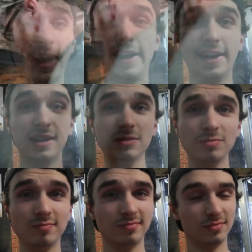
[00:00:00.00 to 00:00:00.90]
go. And
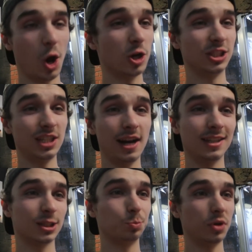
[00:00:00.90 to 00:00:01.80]
our
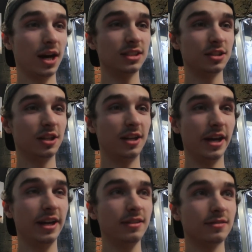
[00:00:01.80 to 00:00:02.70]
second surprise of the
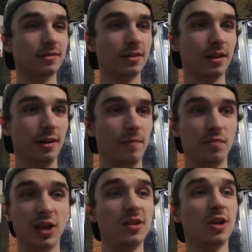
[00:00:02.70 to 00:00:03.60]
day.
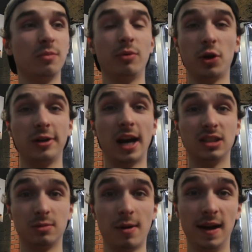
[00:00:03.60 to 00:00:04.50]
This is gonna blow your
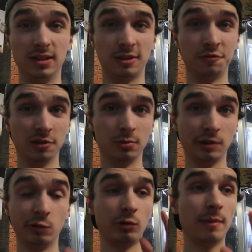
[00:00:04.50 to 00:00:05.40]
guys' minds if you're a
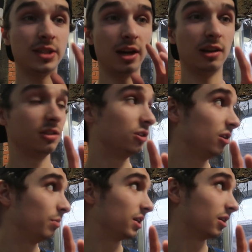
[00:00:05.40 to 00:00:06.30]
real reptile
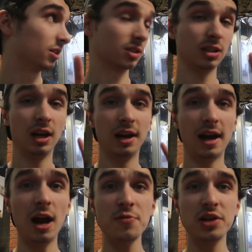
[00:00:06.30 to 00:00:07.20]
dude because
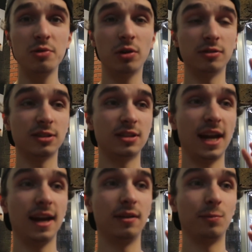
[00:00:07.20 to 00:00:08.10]
I don't think you
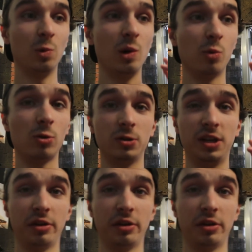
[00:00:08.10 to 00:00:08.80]
understand what we're